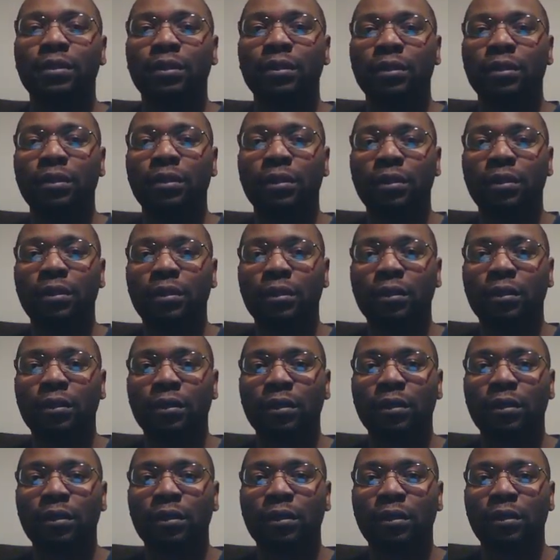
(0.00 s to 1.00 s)

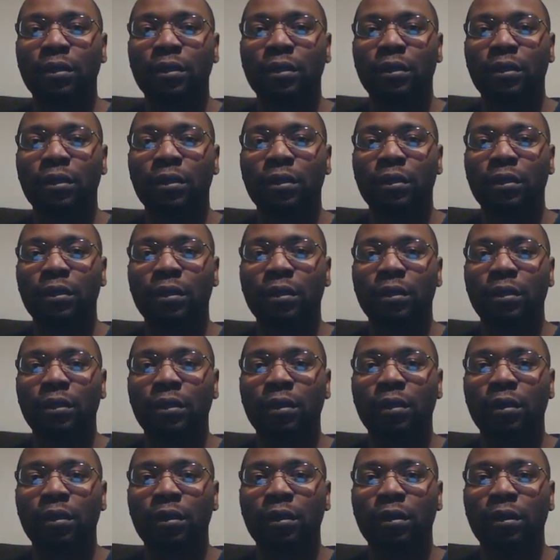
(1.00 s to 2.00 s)

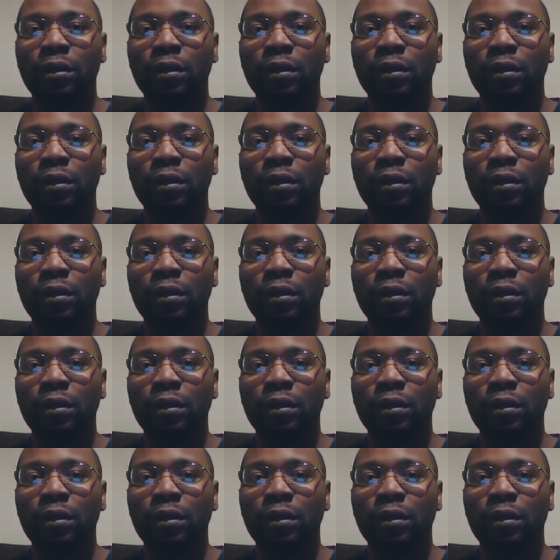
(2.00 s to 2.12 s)
Nobody speaks.